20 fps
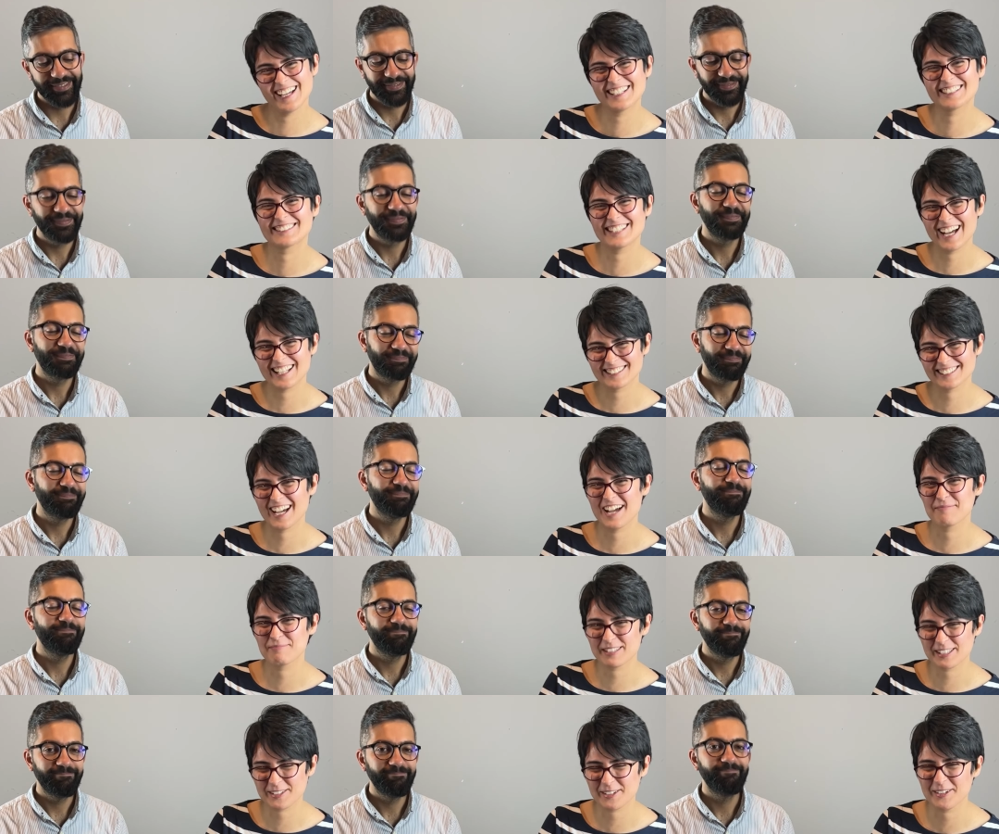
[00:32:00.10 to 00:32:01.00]
Speaker 1: Dadtime
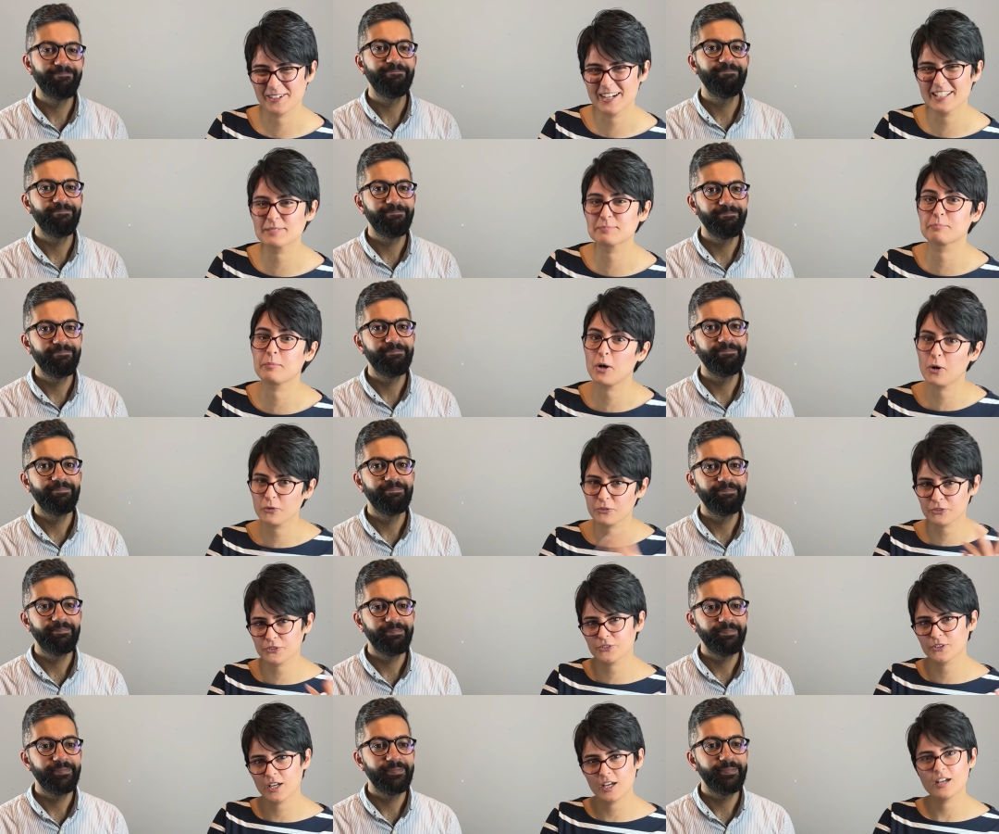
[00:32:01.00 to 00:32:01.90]
Stories. Both
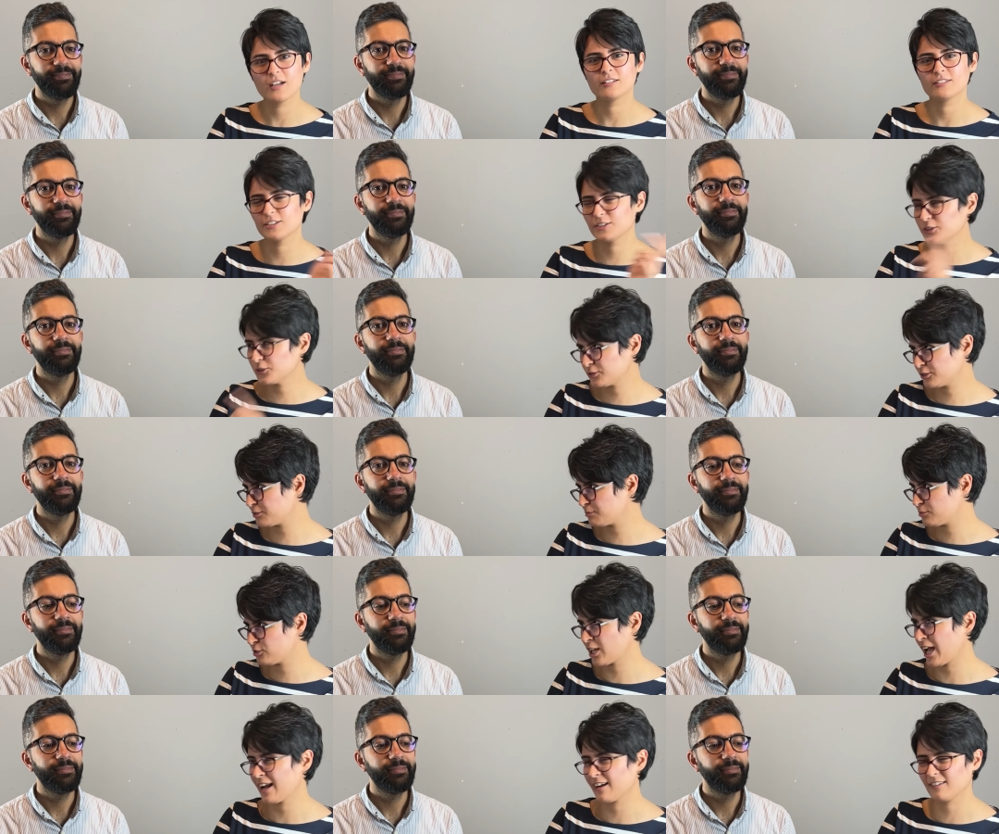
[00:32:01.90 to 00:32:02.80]
the YouTube
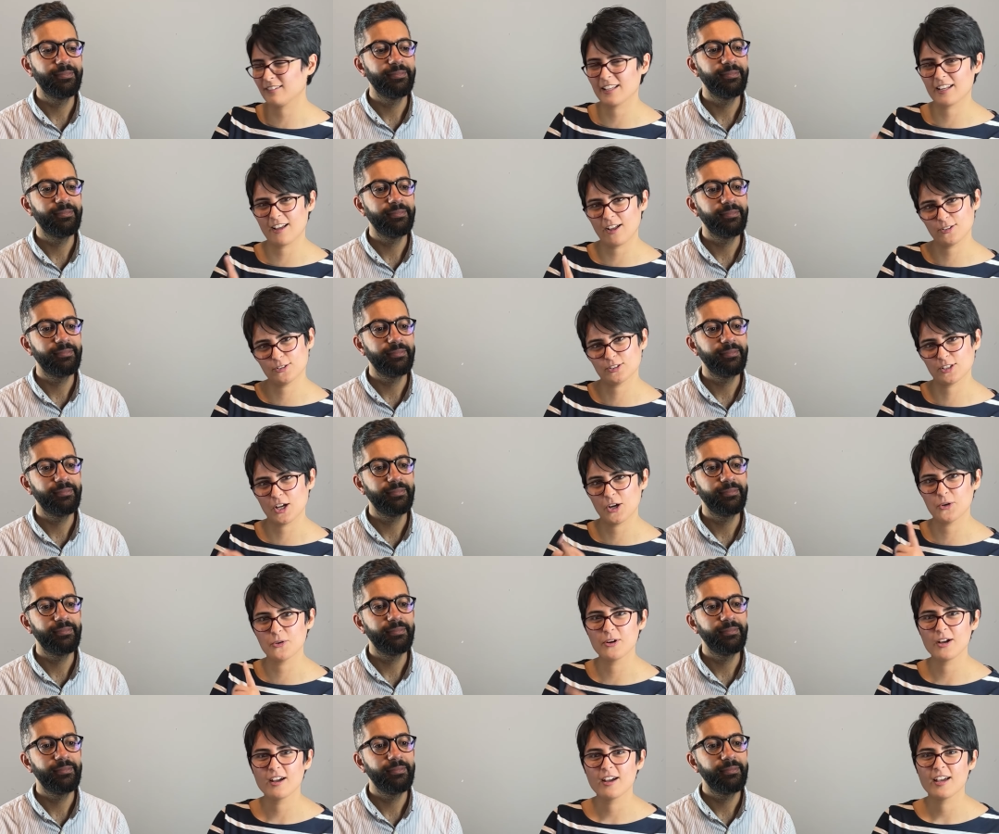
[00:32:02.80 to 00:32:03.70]
channel and also
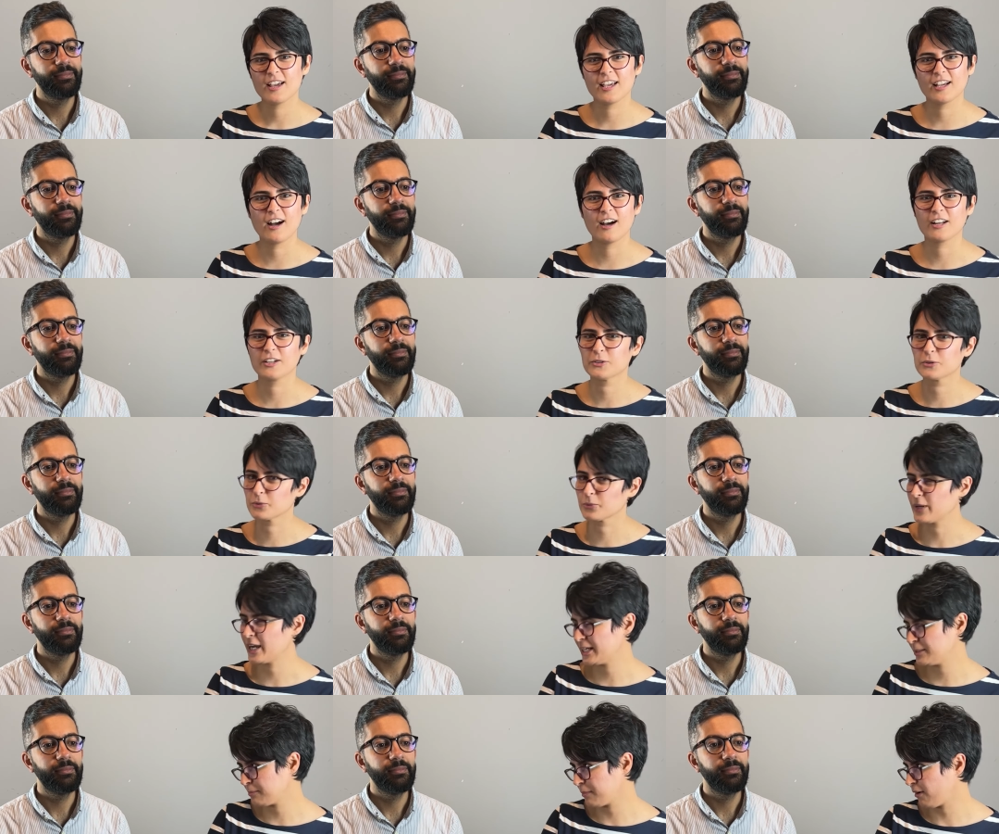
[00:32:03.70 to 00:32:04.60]
he got a
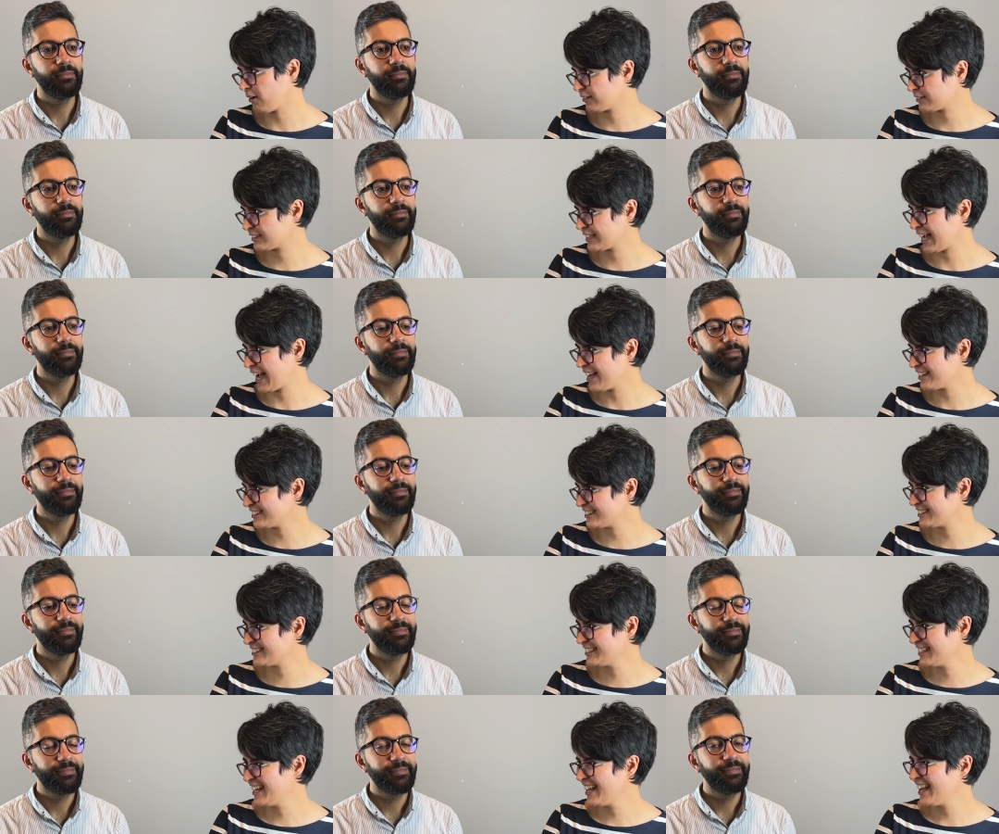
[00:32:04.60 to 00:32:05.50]
great podcast.